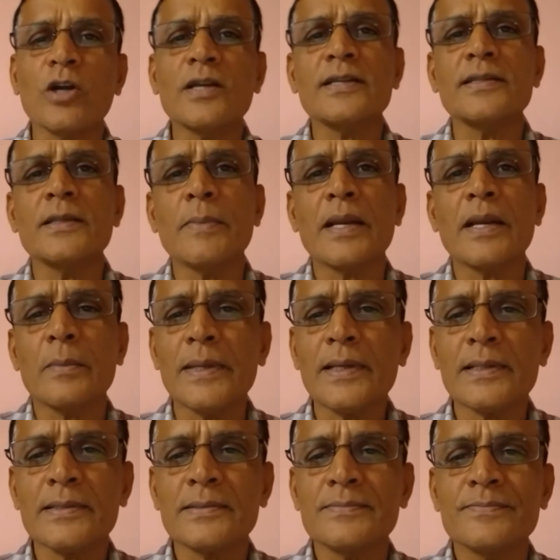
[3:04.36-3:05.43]
in the buttermilk?
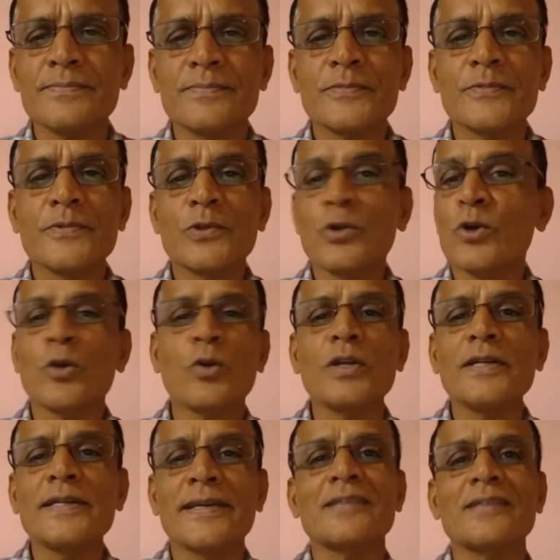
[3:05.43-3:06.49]
You can
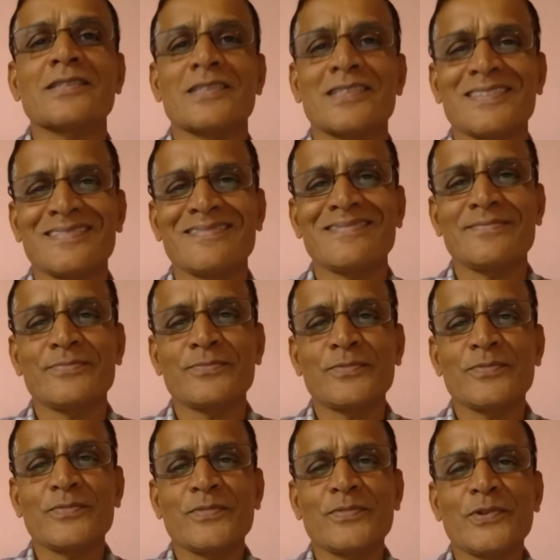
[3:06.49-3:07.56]
only taste.
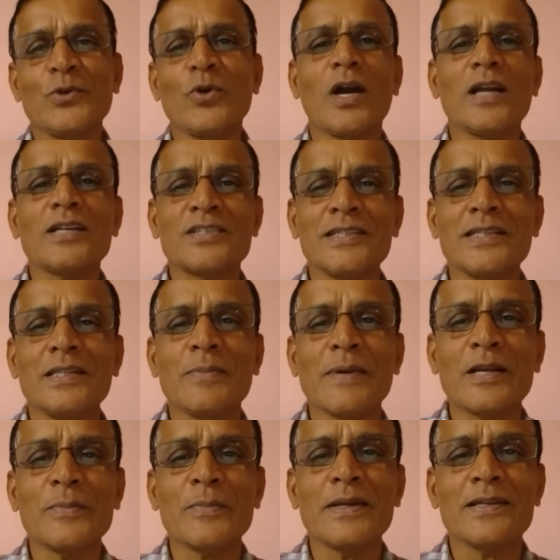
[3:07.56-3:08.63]
You can't see the
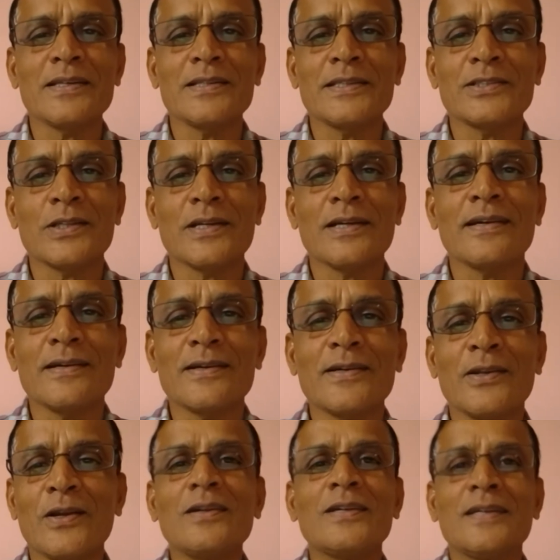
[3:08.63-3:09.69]
buttermilk in this, uh, you
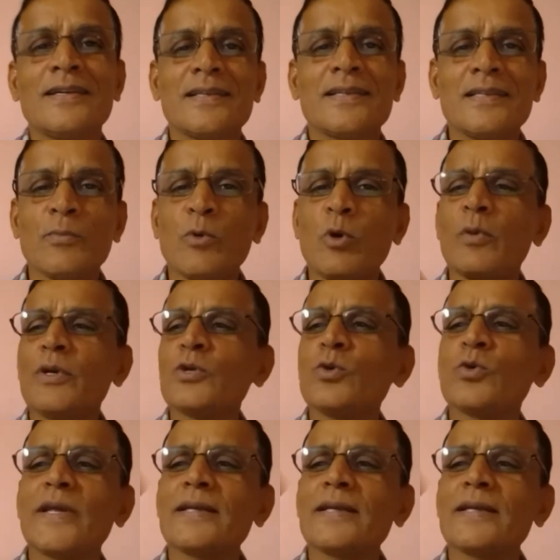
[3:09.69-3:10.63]
know. The moment you take